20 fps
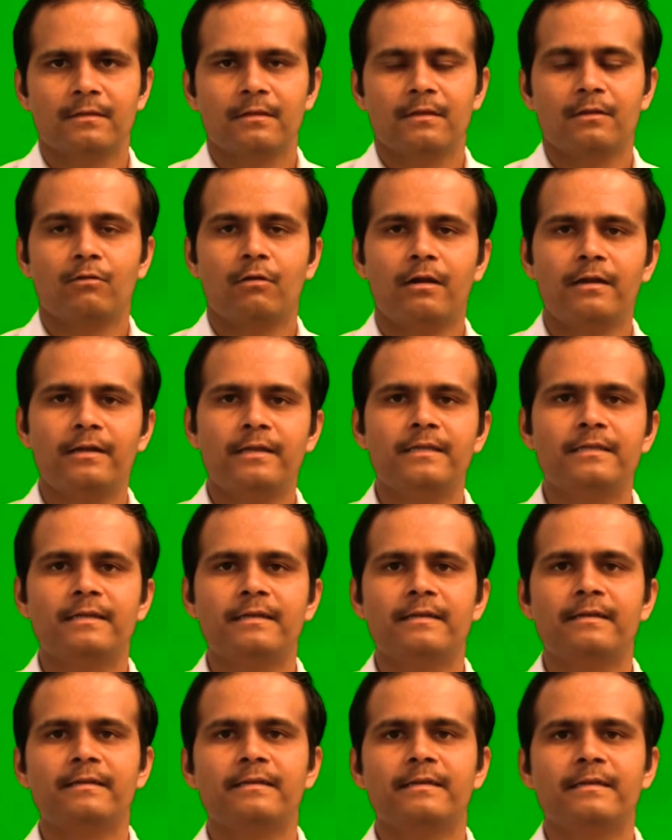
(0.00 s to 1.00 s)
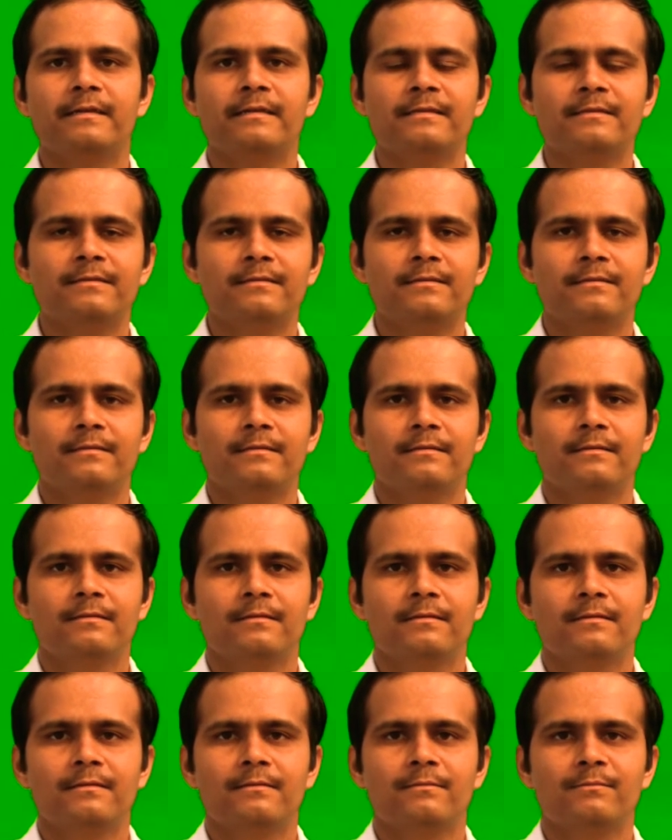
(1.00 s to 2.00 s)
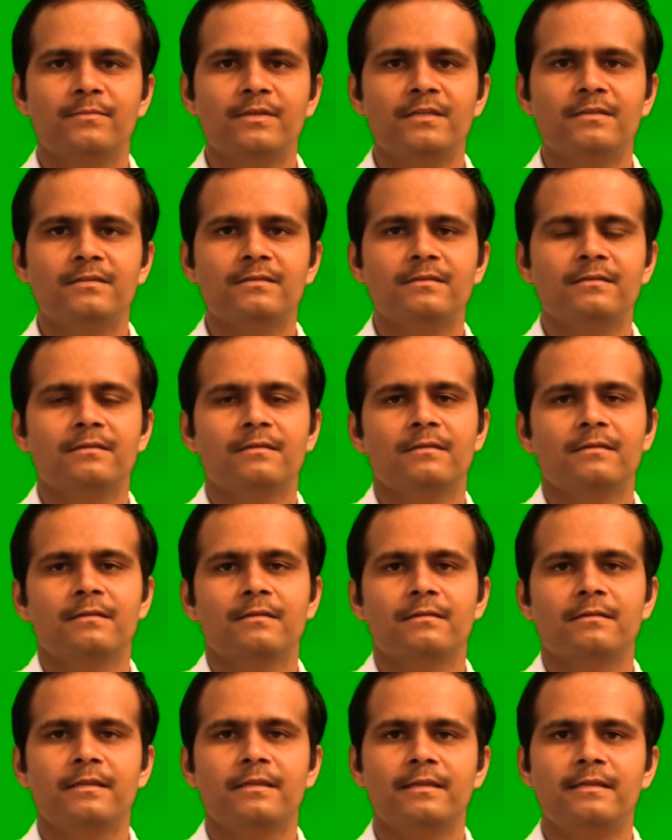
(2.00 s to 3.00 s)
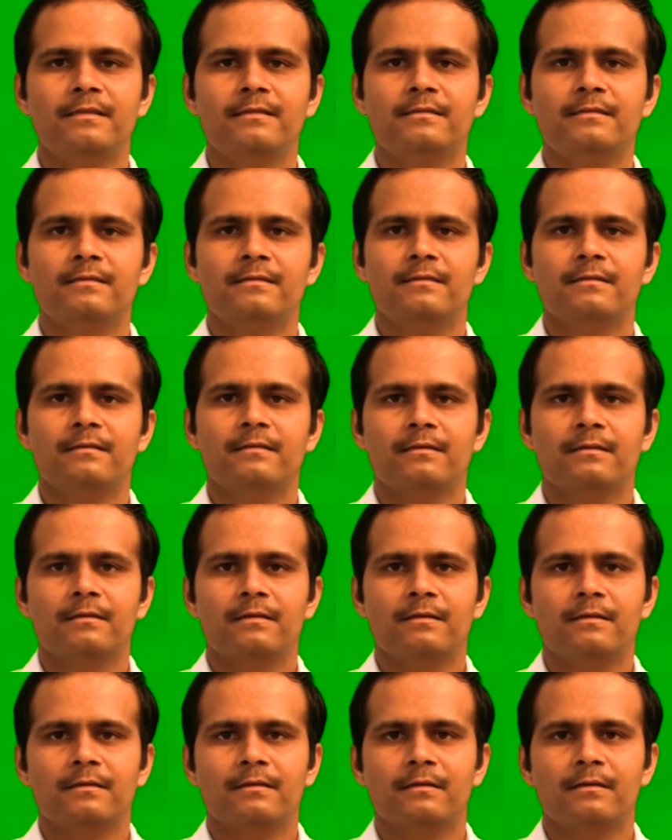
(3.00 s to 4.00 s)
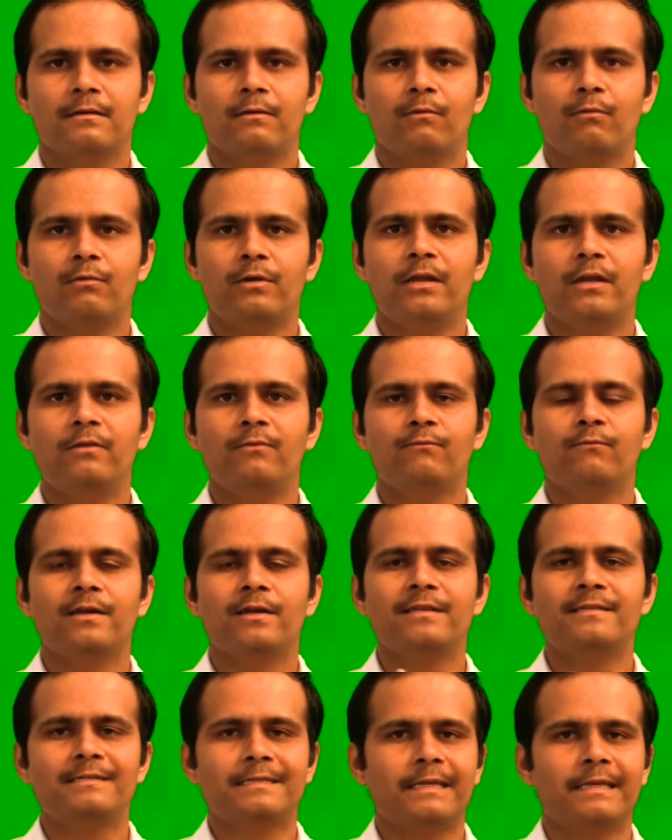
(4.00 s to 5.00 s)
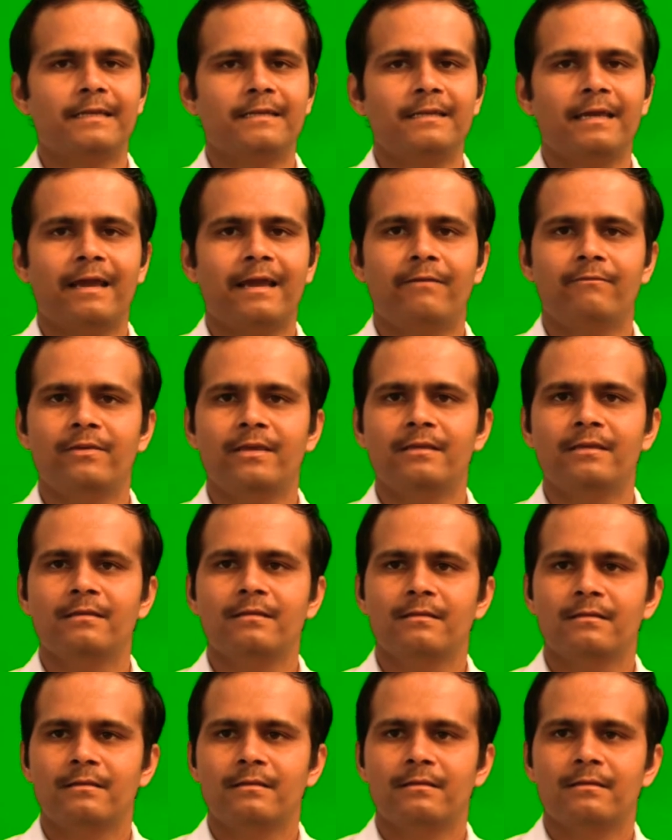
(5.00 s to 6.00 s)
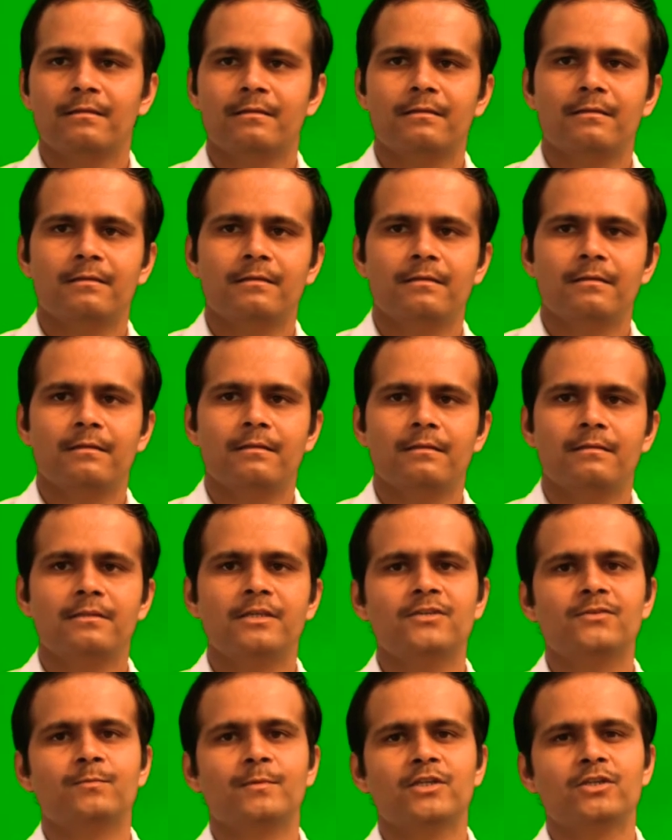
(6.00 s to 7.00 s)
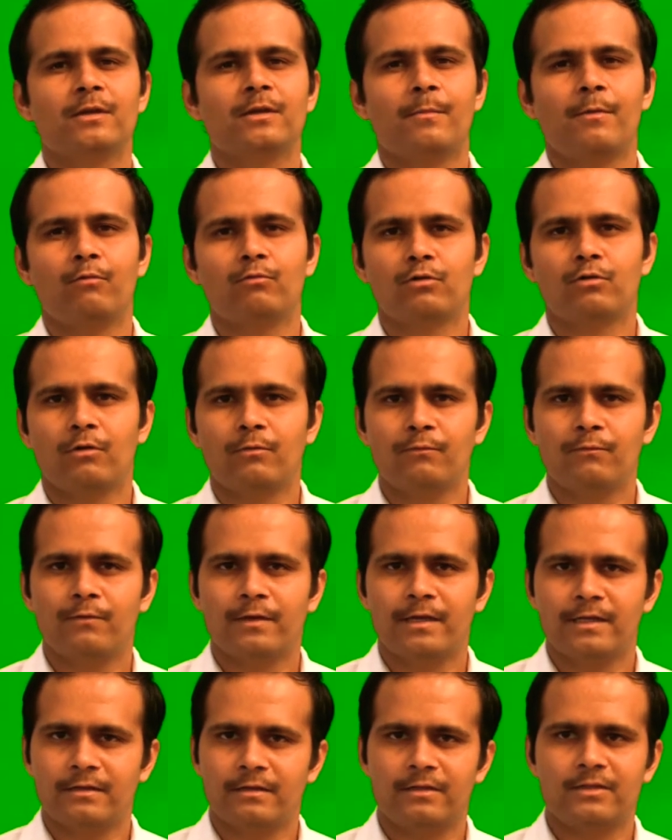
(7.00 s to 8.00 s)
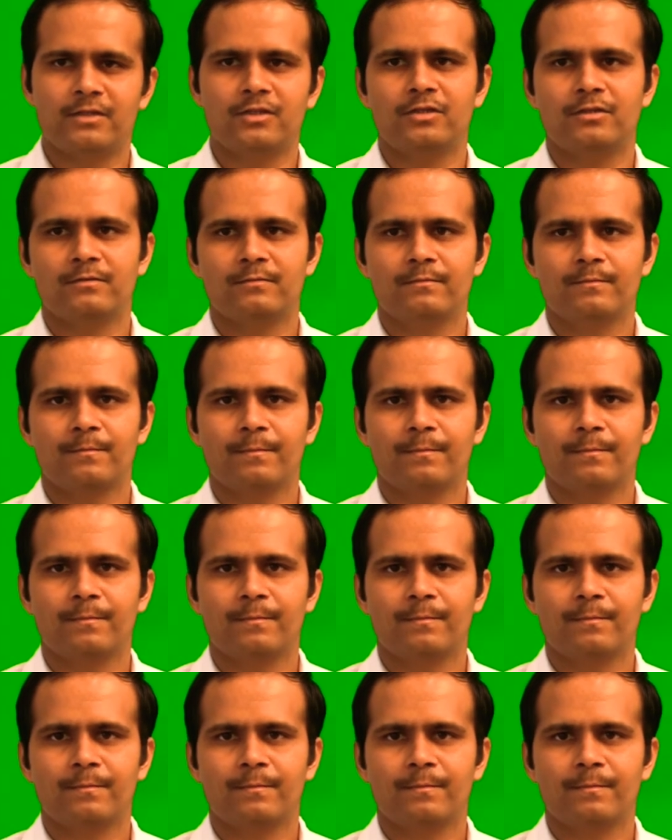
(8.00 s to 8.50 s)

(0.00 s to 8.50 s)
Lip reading: Non-degenerate case means there is only one state having this much amount of energy.